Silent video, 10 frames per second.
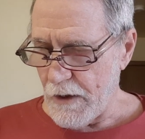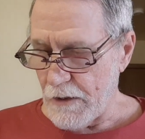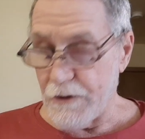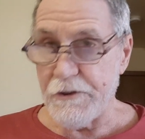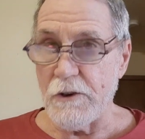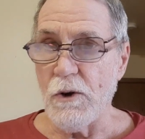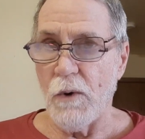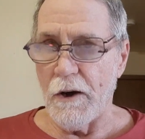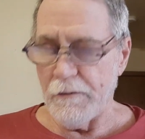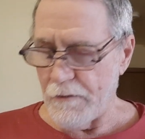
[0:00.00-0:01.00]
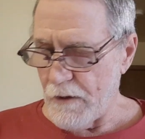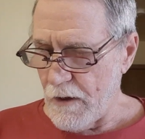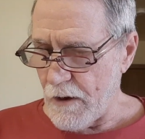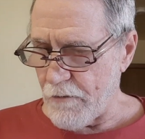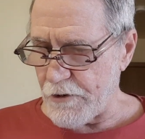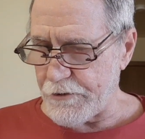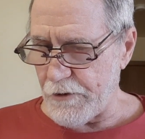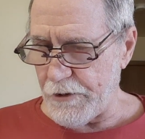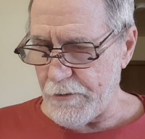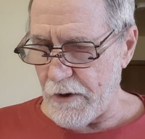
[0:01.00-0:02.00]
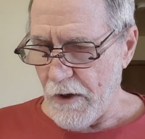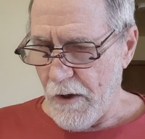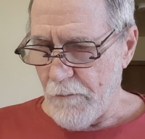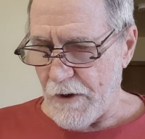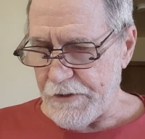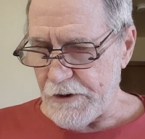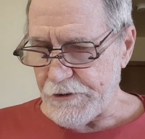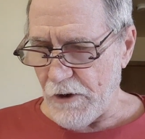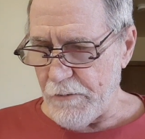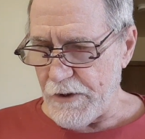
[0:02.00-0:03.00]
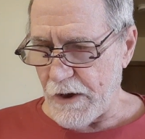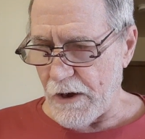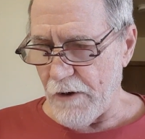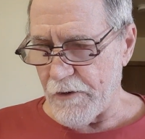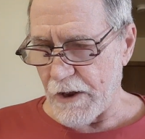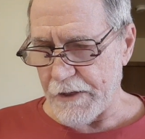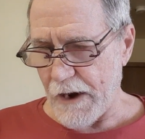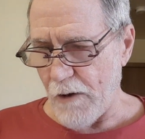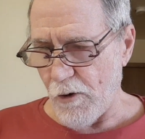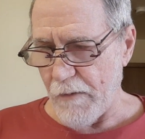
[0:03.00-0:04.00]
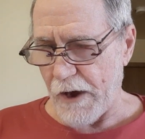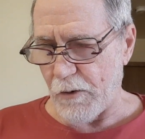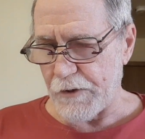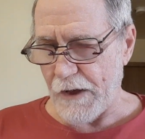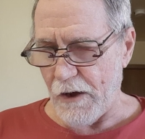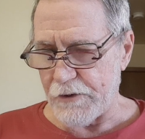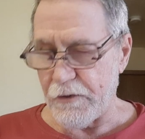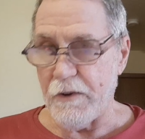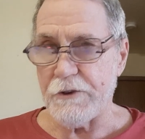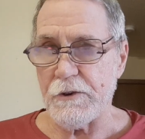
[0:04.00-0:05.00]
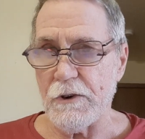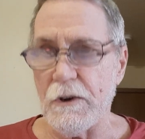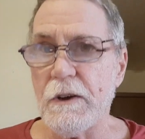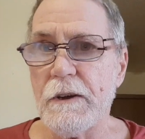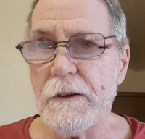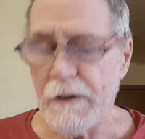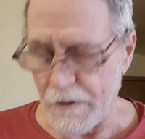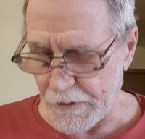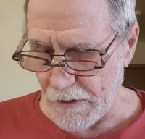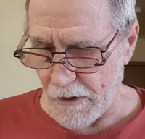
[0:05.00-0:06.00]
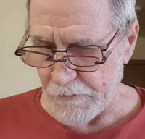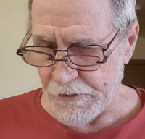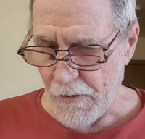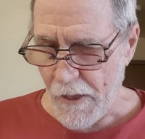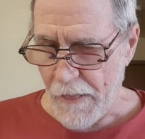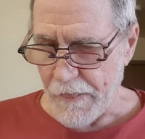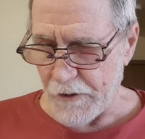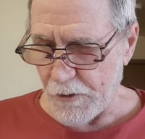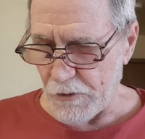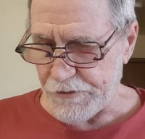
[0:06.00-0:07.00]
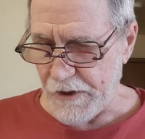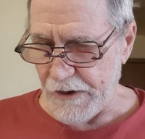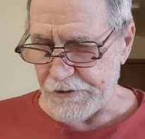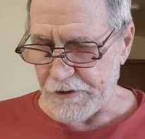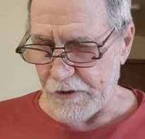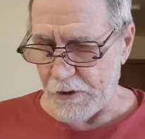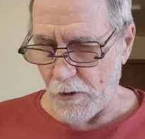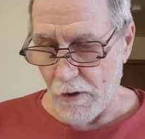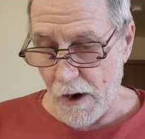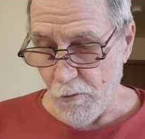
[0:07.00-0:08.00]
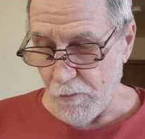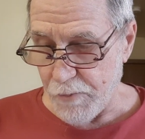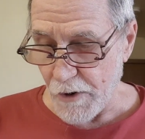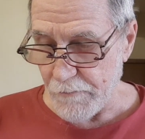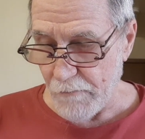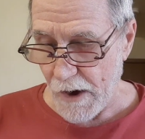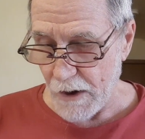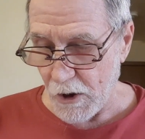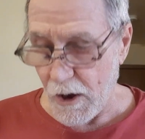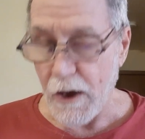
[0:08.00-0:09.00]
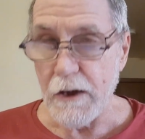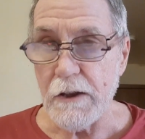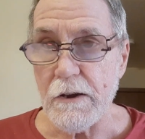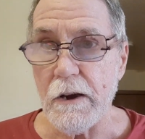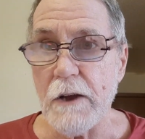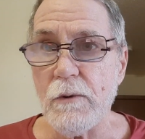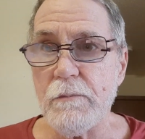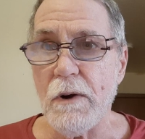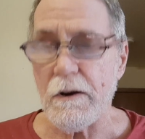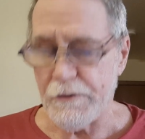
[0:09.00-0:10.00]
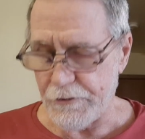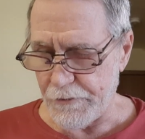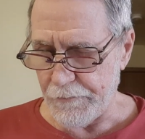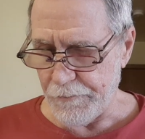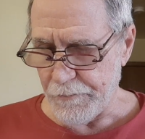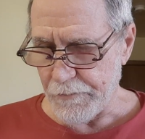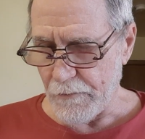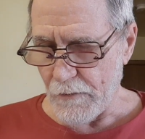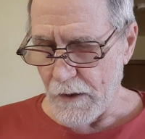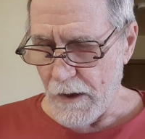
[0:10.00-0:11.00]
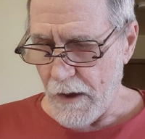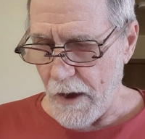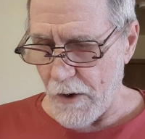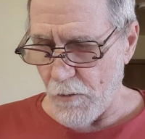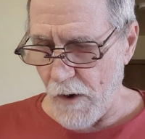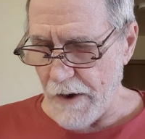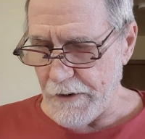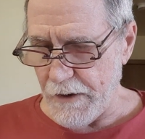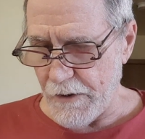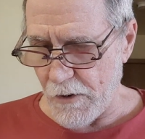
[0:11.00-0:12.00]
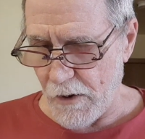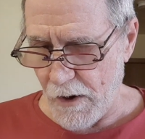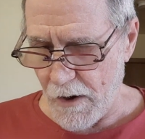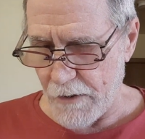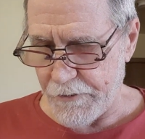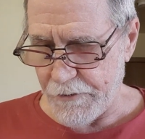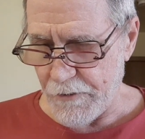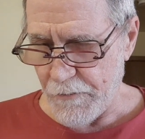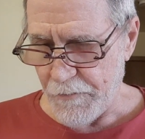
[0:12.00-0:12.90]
This is a new one. Verse 33, But this shall be the covenant that I will make with the house of Israel. Here it comes. That those days, saith the Lord, I will put my law in their inward parts, and write in their hearts.